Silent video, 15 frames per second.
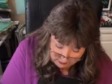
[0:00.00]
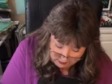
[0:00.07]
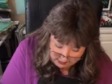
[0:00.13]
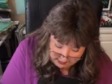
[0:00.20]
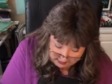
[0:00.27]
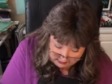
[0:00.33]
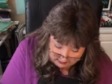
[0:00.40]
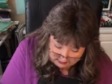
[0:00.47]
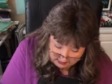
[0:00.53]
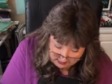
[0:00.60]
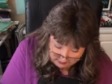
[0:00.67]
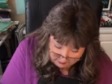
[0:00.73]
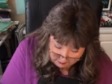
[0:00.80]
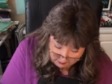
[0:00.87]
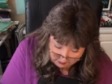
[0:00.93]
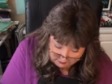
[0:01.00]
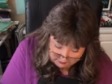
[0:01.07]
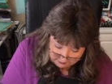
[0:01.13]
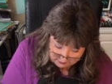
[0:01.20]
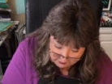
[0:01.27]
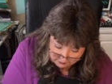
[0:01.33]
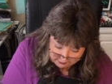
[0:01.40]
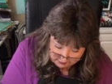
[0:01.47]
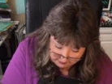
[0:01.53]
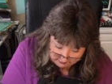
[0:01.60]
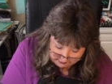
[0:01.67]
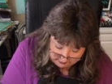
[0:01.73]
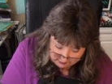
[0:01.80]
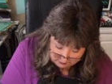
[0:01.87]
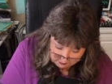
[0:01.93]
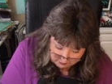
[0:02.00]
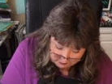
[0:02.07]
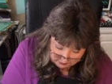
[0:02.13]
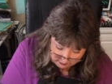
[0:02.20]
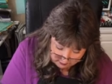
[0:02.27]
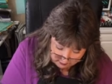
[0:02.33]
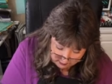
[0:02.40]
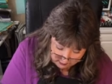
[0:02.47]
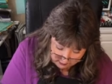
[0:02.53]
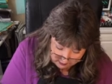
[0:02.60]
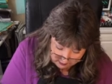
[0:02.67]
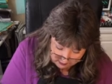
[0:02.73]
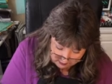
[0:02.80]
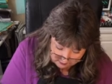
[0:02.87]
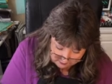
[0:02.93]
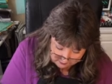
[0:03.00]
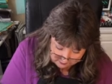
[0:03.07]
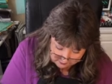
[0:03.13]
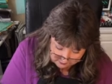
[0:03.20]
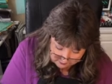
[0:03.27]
can tape off certain areas with your um,